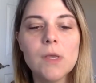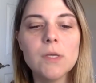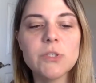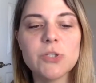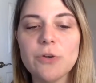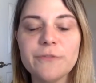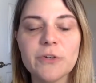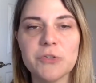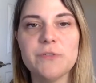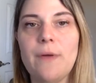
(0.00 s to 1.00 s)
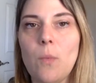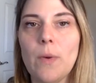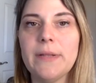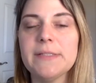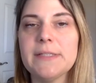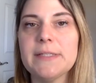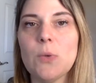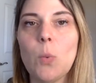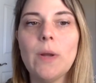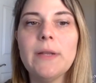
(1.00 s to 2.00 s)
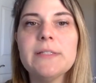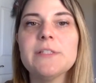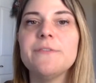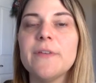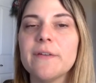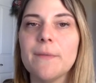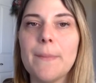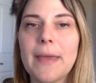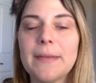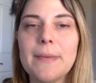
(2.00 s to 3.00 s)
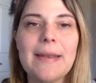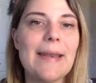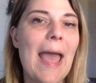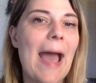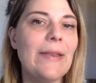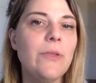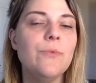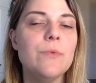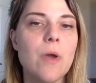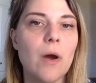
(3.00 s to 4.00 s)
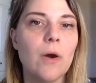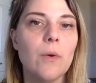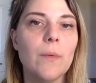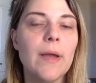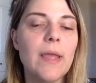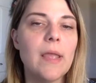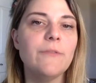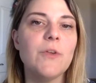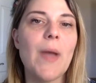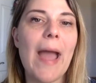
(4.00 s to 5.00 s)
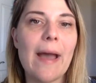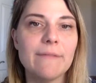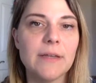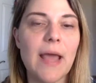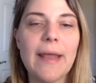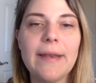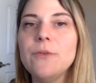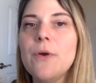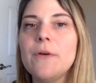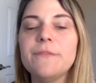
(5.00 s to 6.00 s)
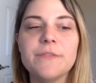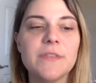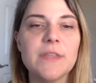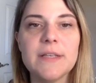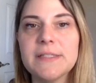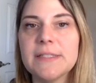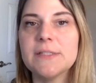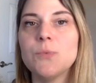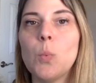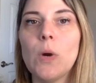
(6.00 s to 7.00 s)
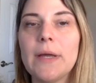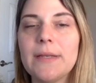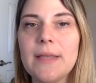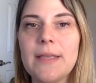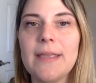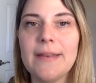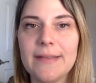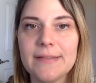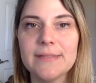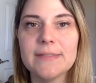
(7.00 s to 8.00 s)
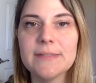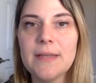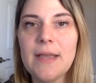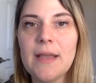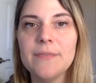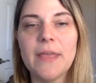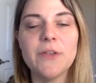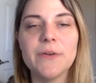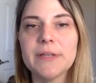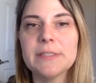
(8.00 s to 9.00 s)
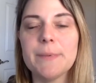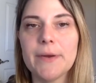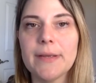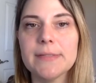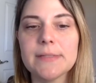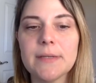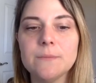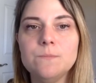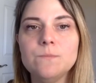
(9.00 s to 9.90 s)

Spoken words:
So first of all, what is this fear of abandonment, and how do you know if you have it? How do you know if this is what it is that you're experiencing?